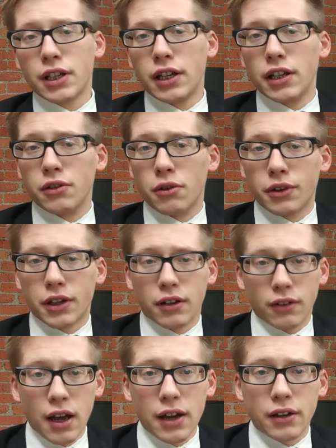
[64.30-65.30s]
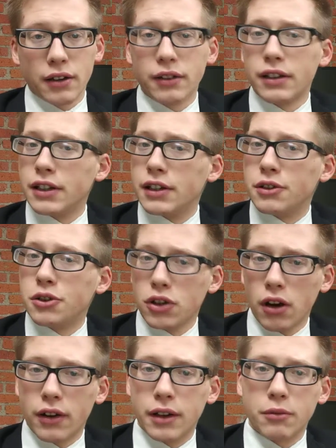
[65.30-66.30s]
city in North Carolina is
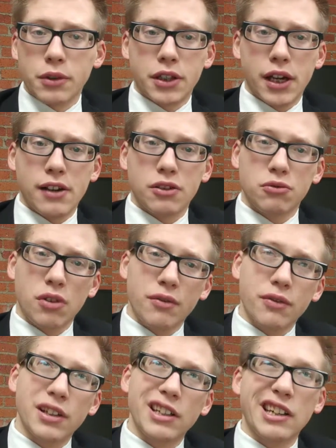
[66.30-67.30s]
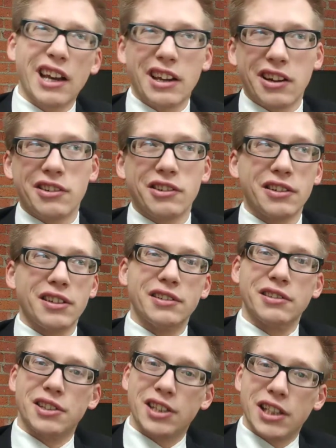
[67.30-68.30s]
Charlotte, which has roughly
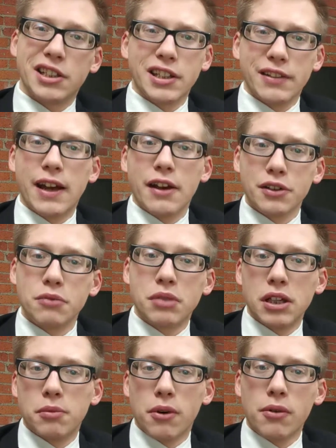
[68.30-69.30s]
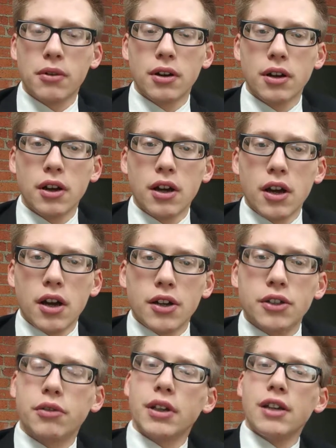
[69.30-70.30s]
860,000 people.
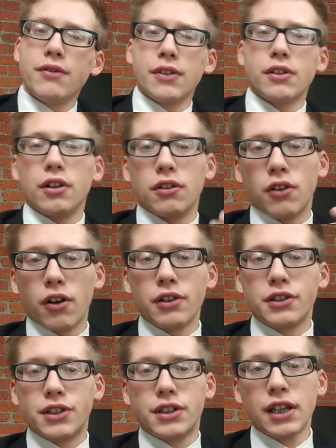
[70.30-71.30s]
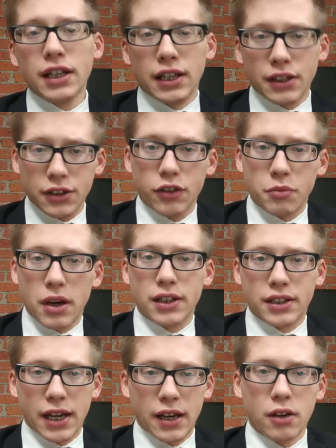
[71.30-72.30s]
So even the large cities of
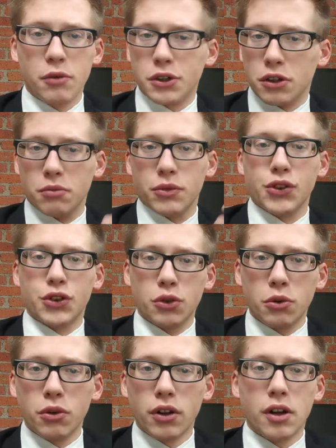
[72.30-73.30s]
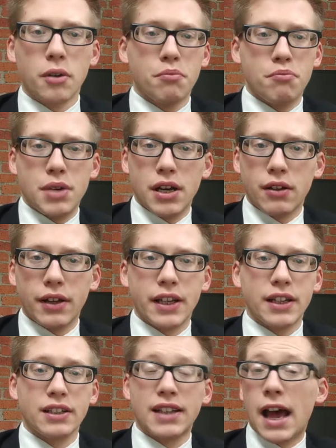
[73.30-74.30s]
Montana, which are Missoula,
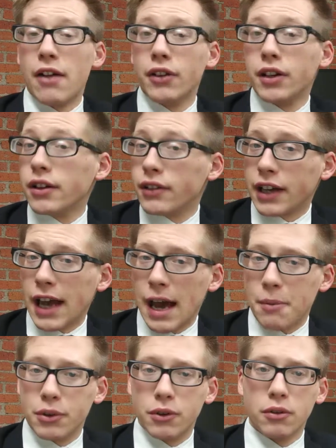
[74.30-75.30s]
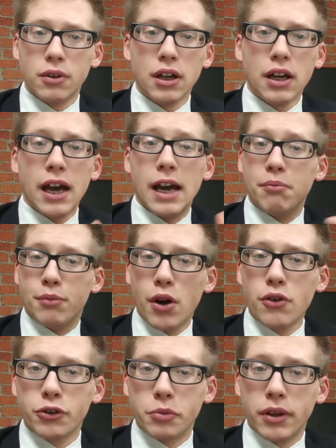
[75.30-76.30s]
Billings, Helena, the capital, and
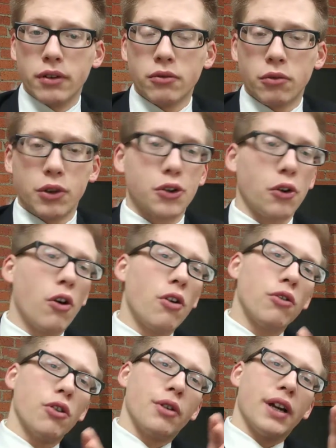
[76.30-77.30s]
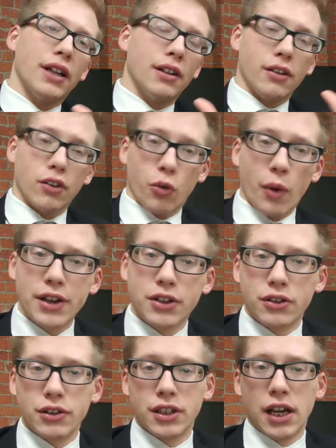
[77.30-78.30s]
Bozeman, which are all located on the
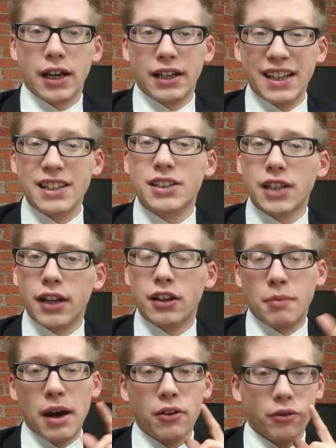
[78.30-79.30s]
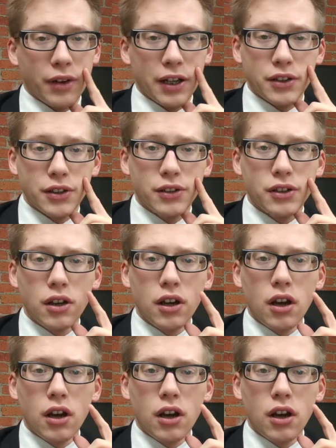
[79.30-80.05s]
western side inside the mountain ranges,